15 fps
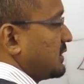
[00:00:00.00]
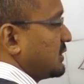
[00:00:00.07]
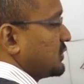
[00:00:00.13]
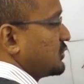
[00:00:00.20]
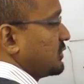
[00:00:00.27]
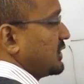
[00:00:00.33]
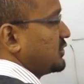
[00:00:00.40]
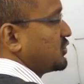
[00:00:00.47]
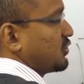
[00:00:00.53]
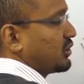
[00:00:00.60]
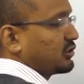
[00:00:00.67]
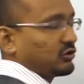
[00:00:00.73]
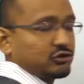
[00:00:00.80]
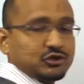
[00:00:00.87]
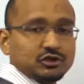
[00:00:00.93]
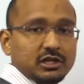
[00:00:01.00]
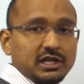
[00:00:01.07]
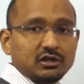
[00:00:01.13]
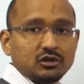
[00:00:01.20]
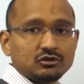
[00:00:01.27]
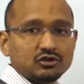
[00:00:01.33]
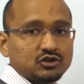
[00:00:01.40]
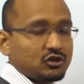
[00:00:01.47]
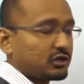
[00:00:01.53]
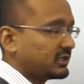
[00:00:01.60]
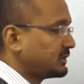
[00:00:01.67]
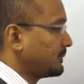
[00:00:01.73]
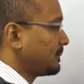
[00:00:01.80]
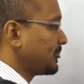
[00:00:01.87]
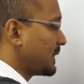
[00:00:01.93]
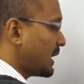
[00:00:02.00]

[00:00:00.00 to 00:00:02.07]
Should they join or should they not join?